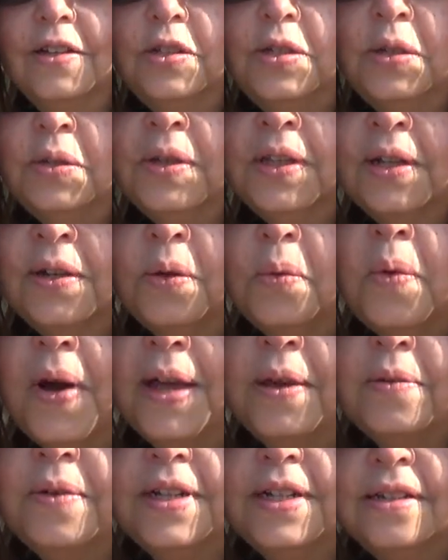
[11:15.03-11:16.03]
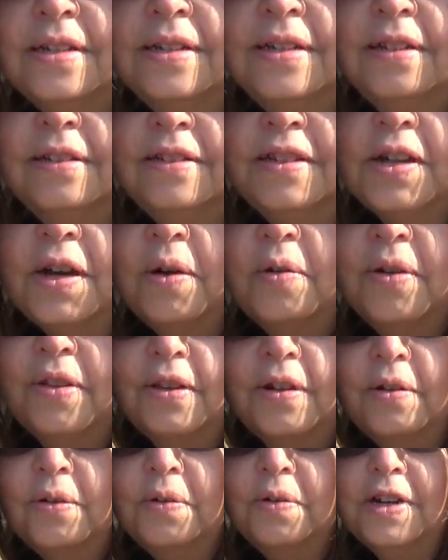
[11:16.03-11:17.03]
Two little white ones to go with
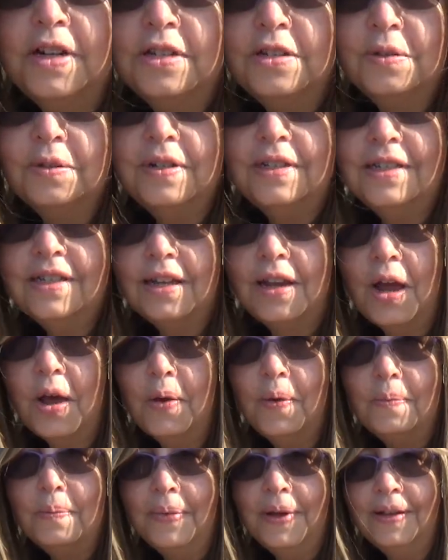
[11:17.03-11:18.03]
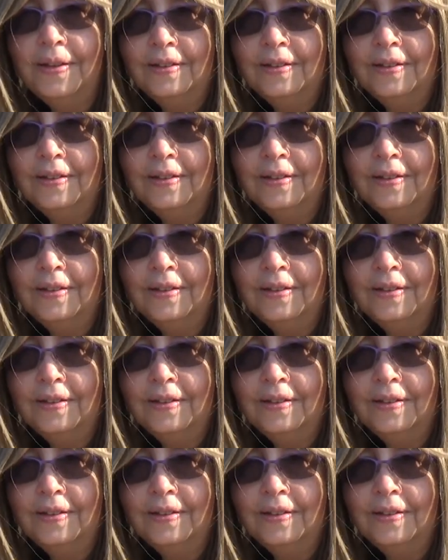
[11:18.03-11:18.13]
our orange ones at home.